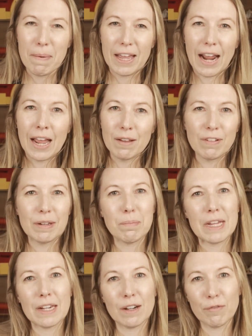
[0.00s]
But Ivy and
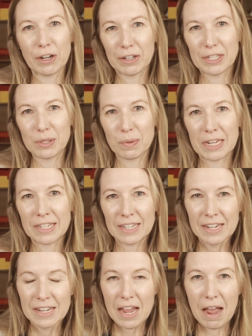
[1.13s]
Bean are very sweet.